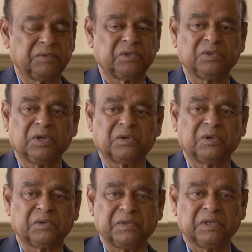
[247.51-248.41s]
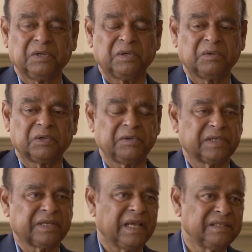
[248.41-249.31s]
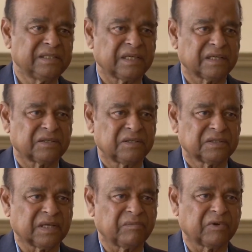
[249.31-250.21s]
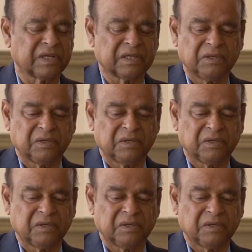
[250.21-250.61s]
We should not go to a tangent somewhere.